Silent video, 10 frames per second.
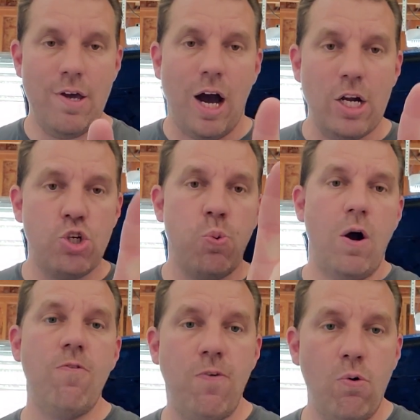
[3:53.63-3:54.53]
a
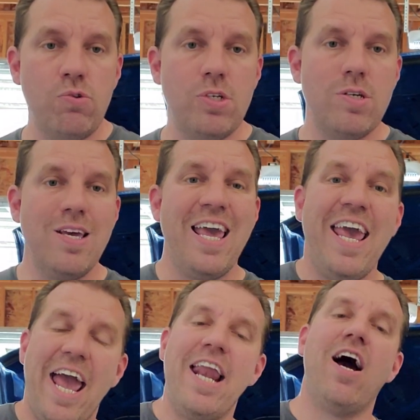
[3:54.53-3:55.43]
12 volt
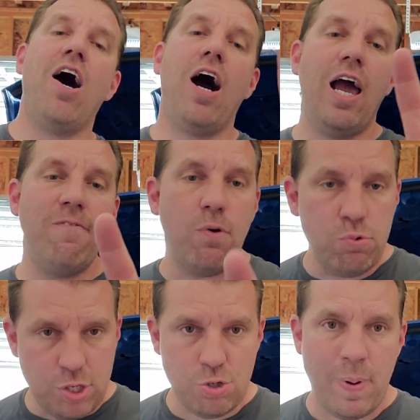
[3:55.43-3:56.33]
and a high
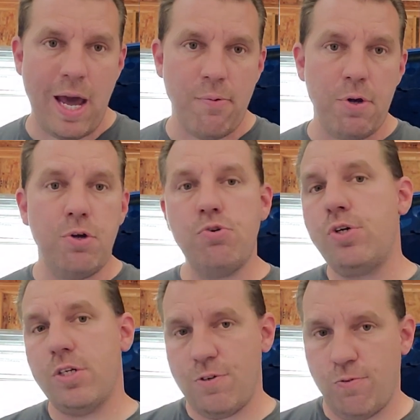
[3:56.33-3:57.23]
voltage battery.
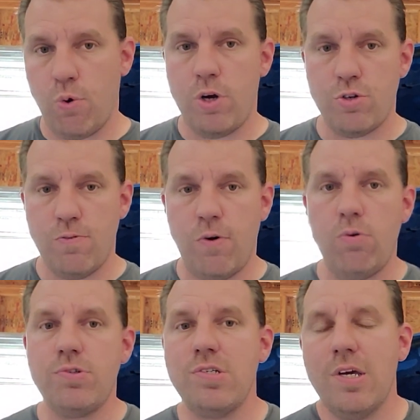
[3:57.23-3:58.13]
Usually it's 400
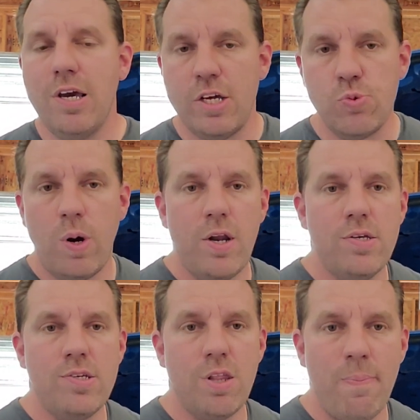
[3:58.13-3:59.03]
volts is what it
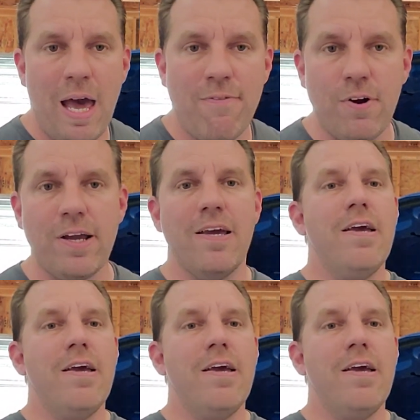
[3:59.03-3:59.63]
is in the Maverick.